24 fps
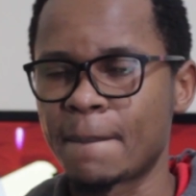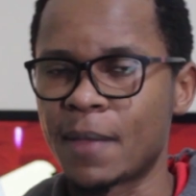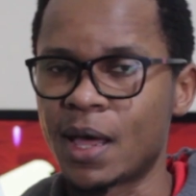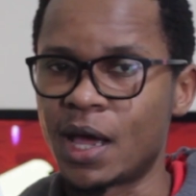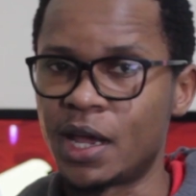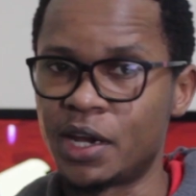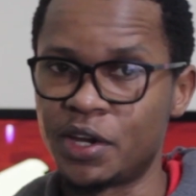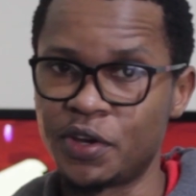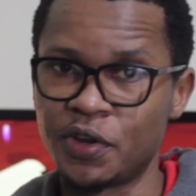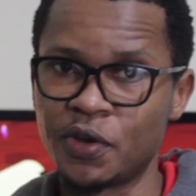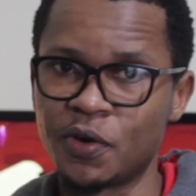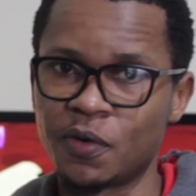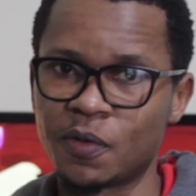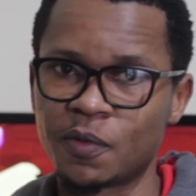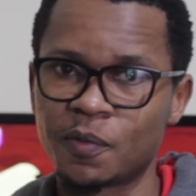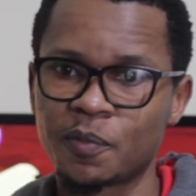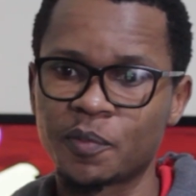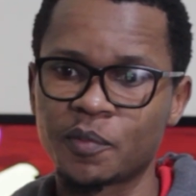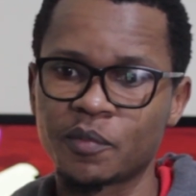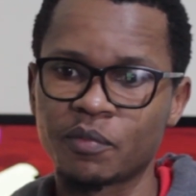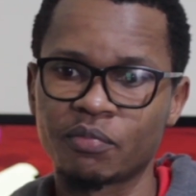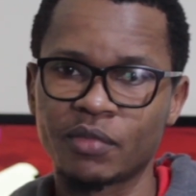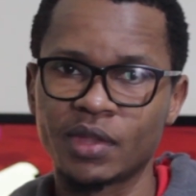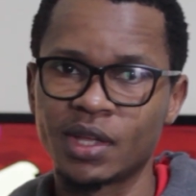And
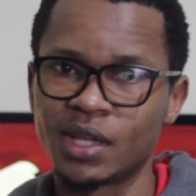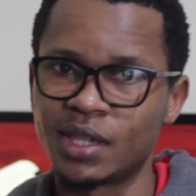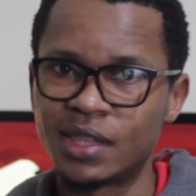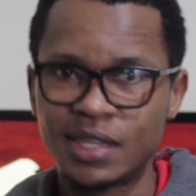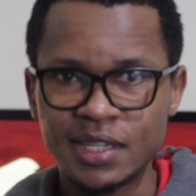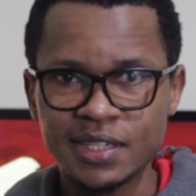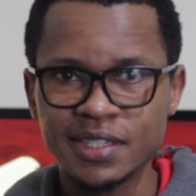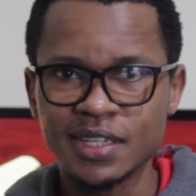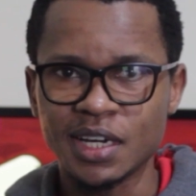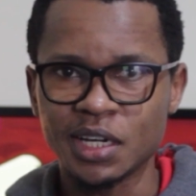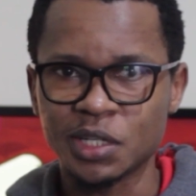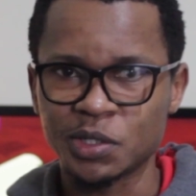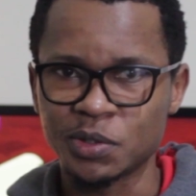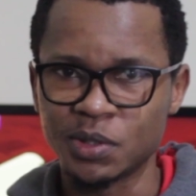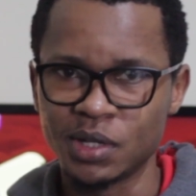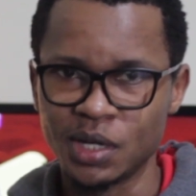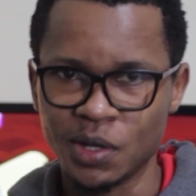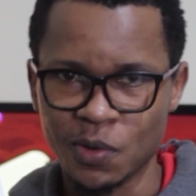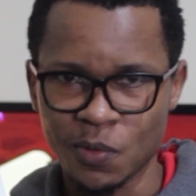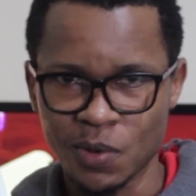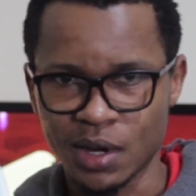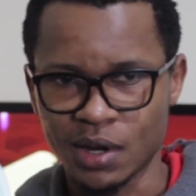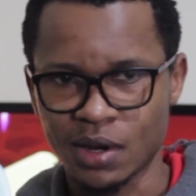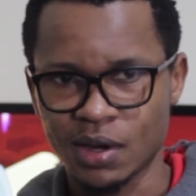these
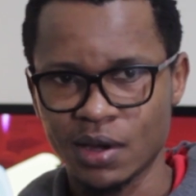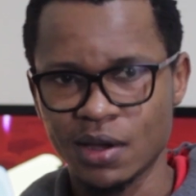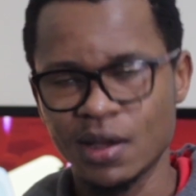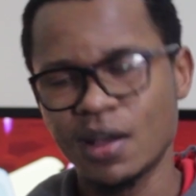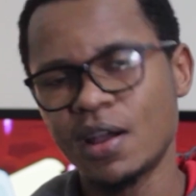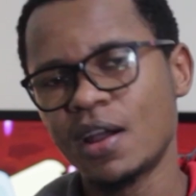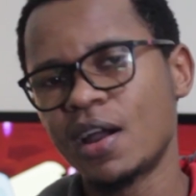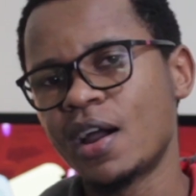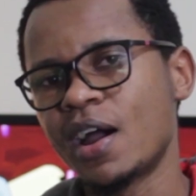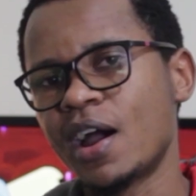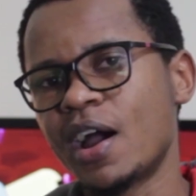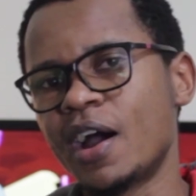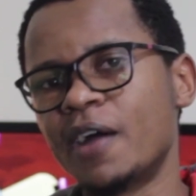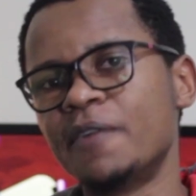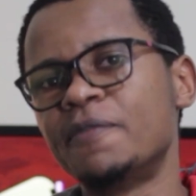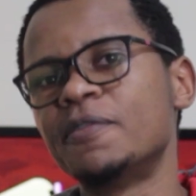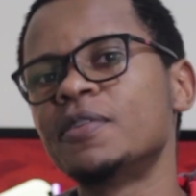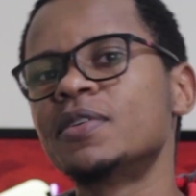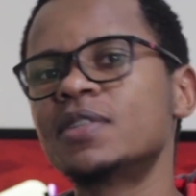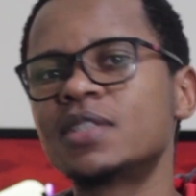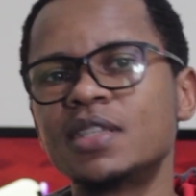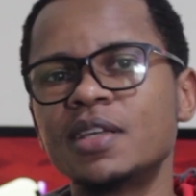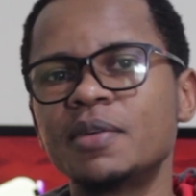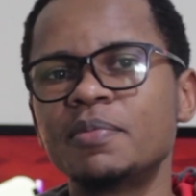actually work. I've
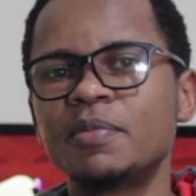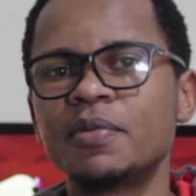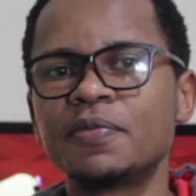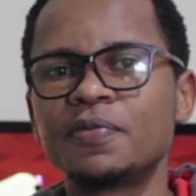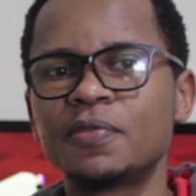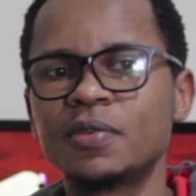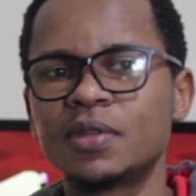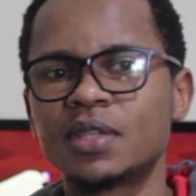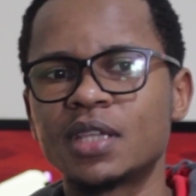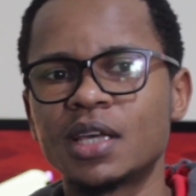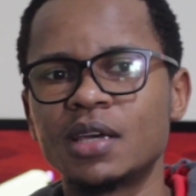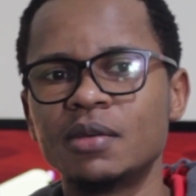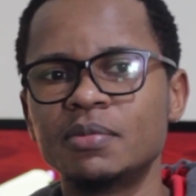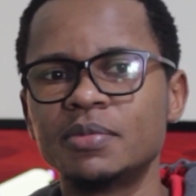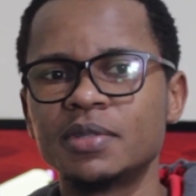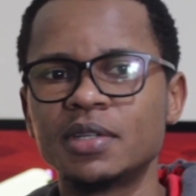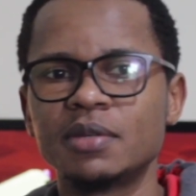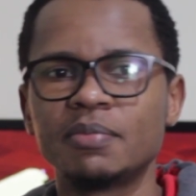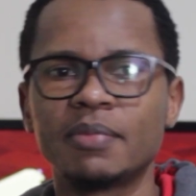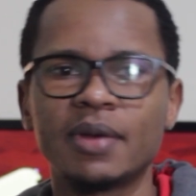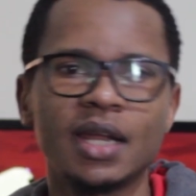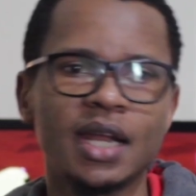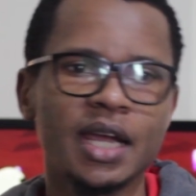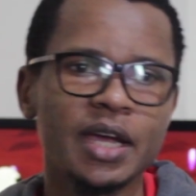used them a few times
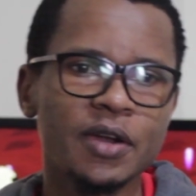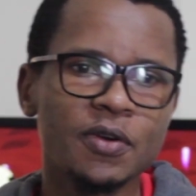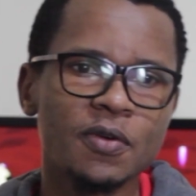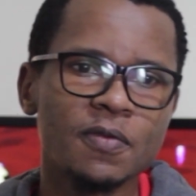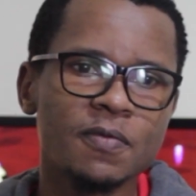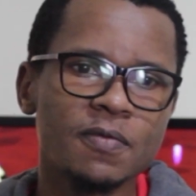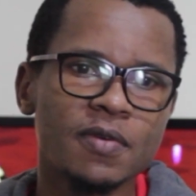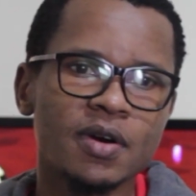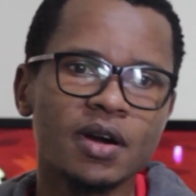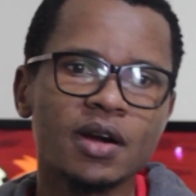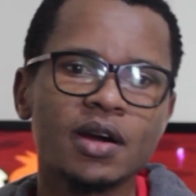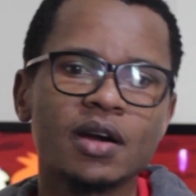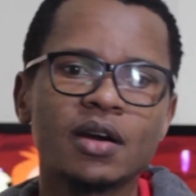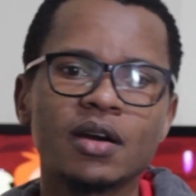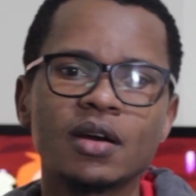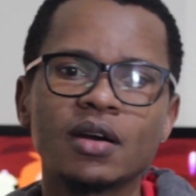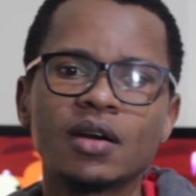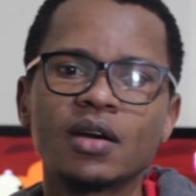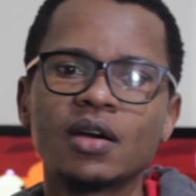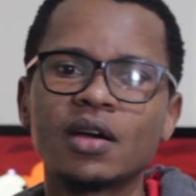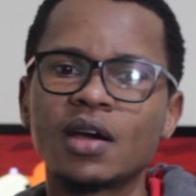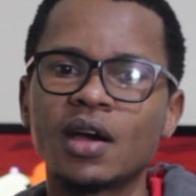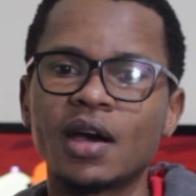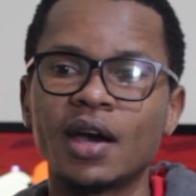in my line of work
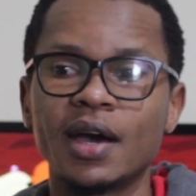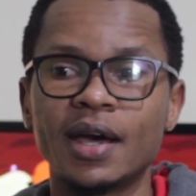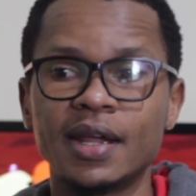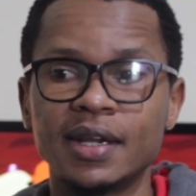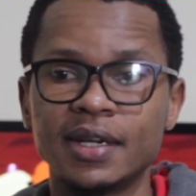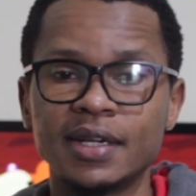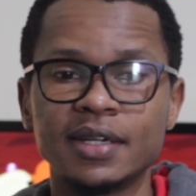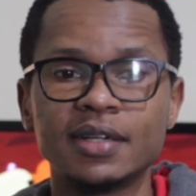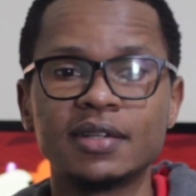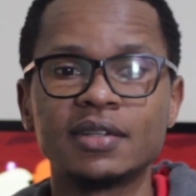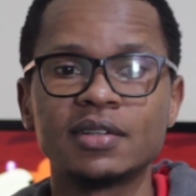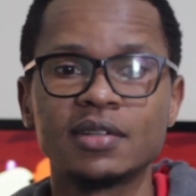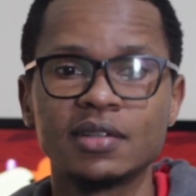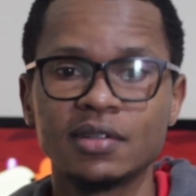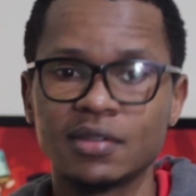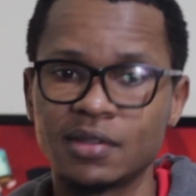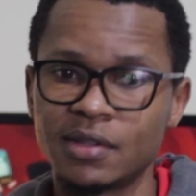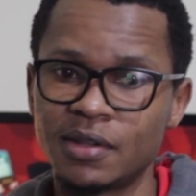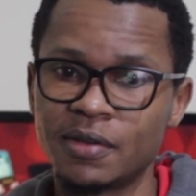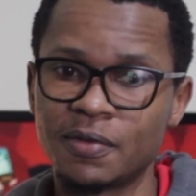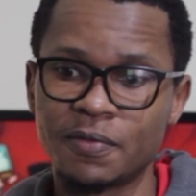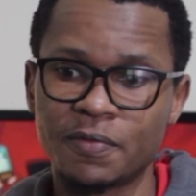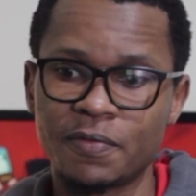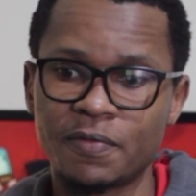and
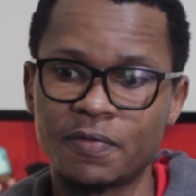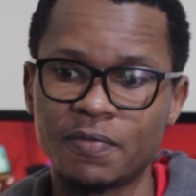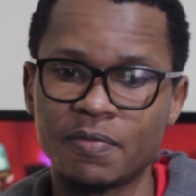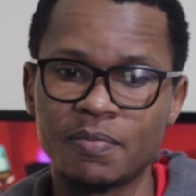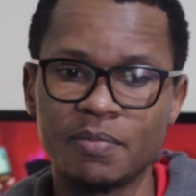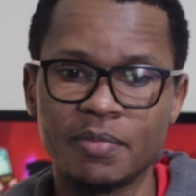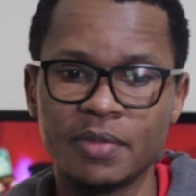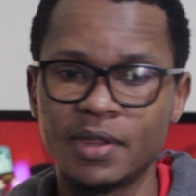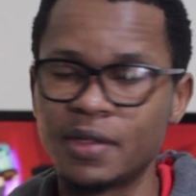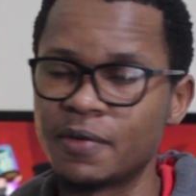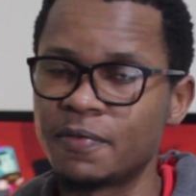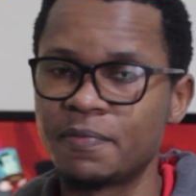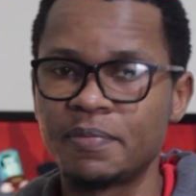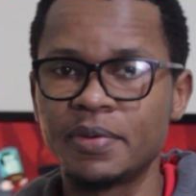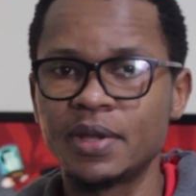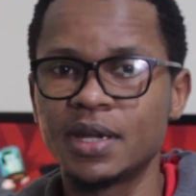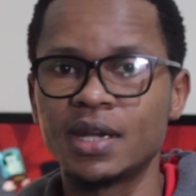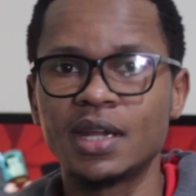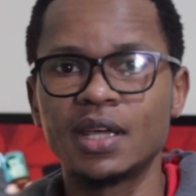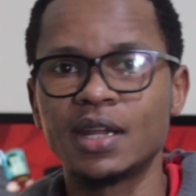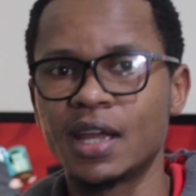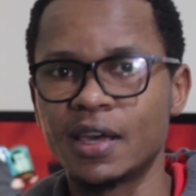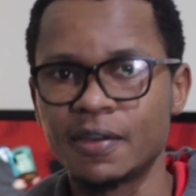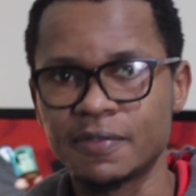they've
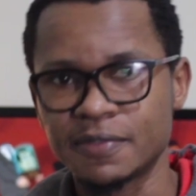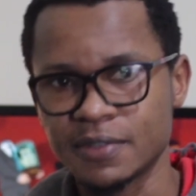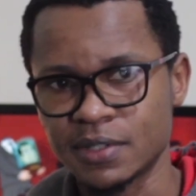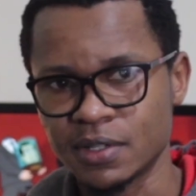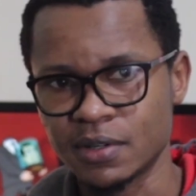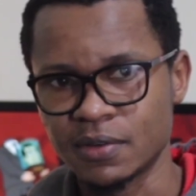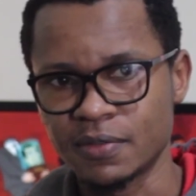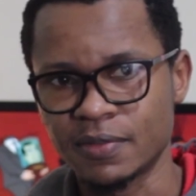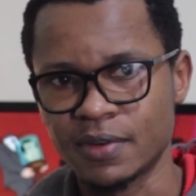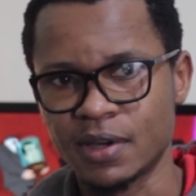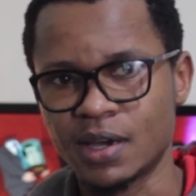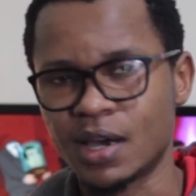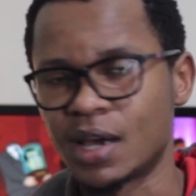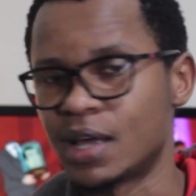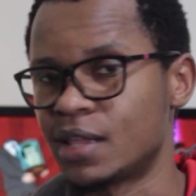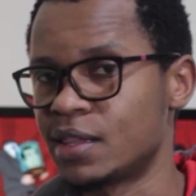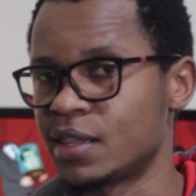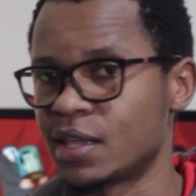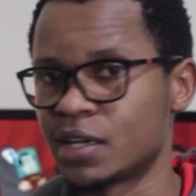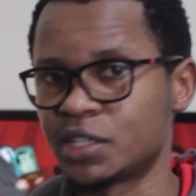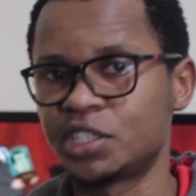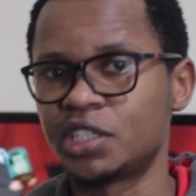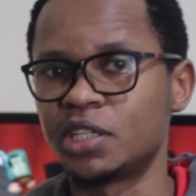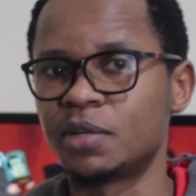been a lifesaver
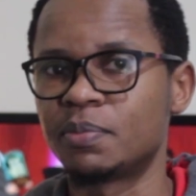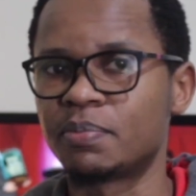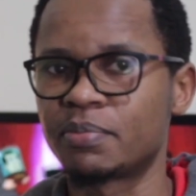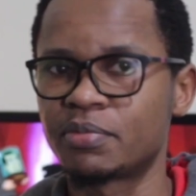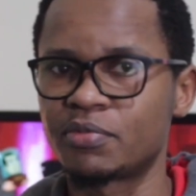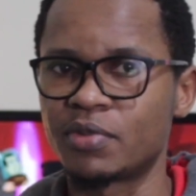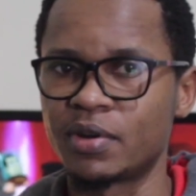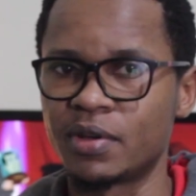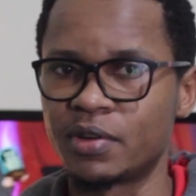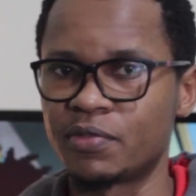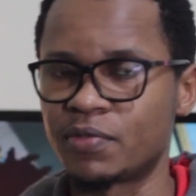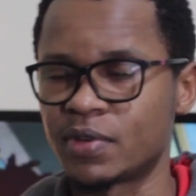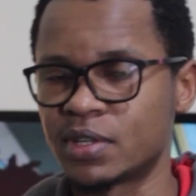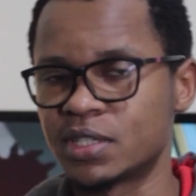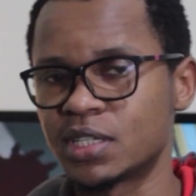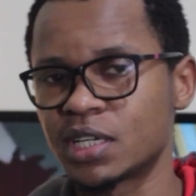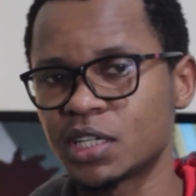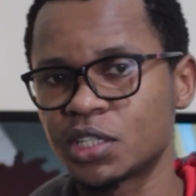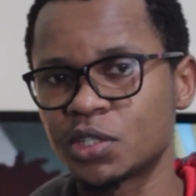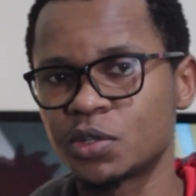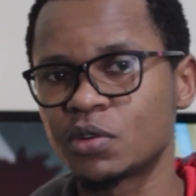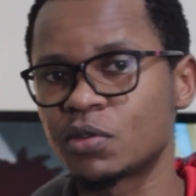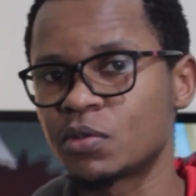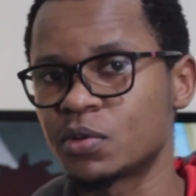and they're cheap, right?
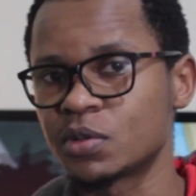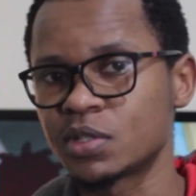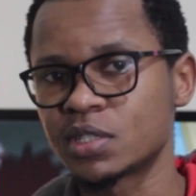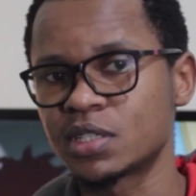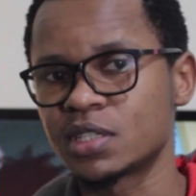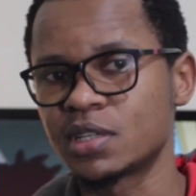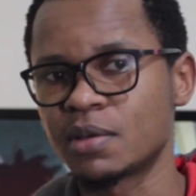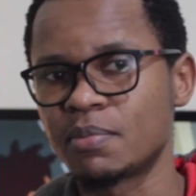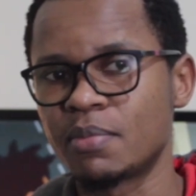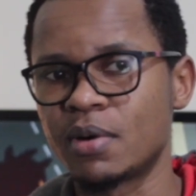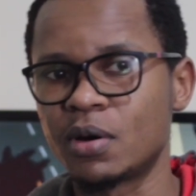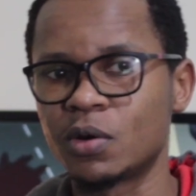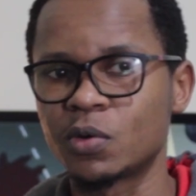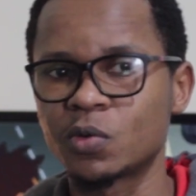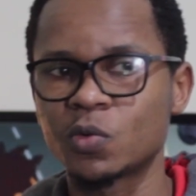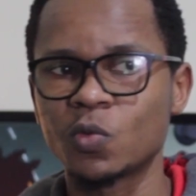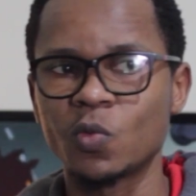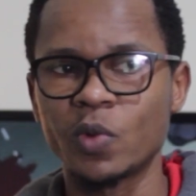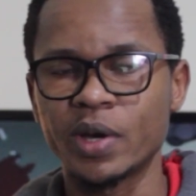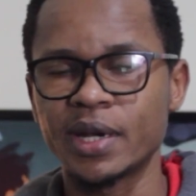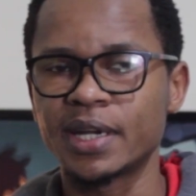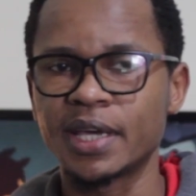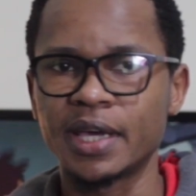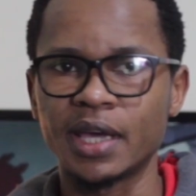Transaction costs about
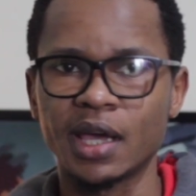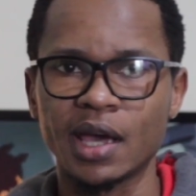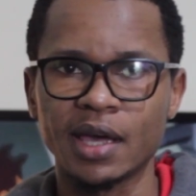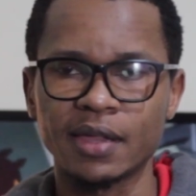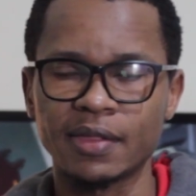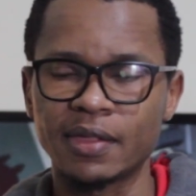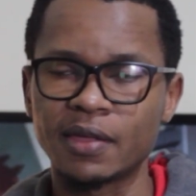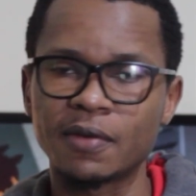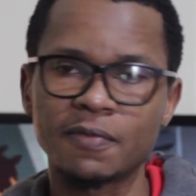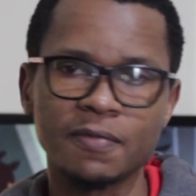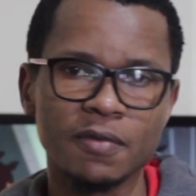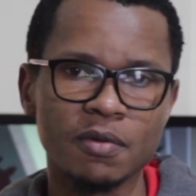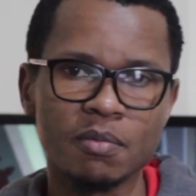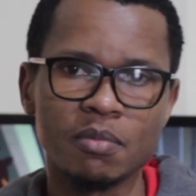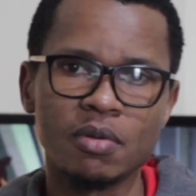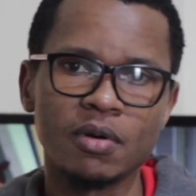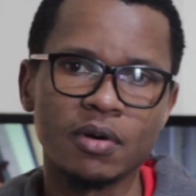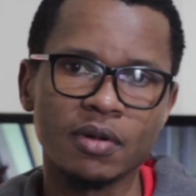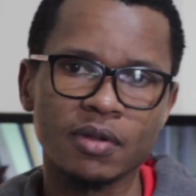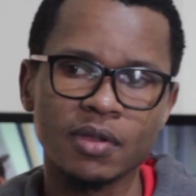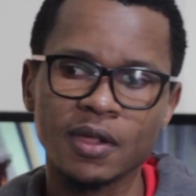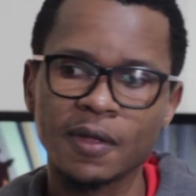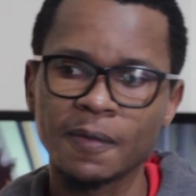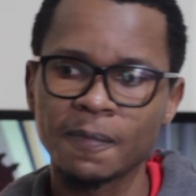1k, I think, for
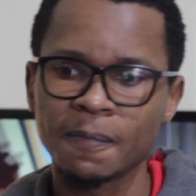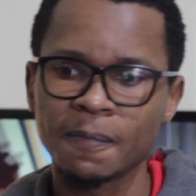both.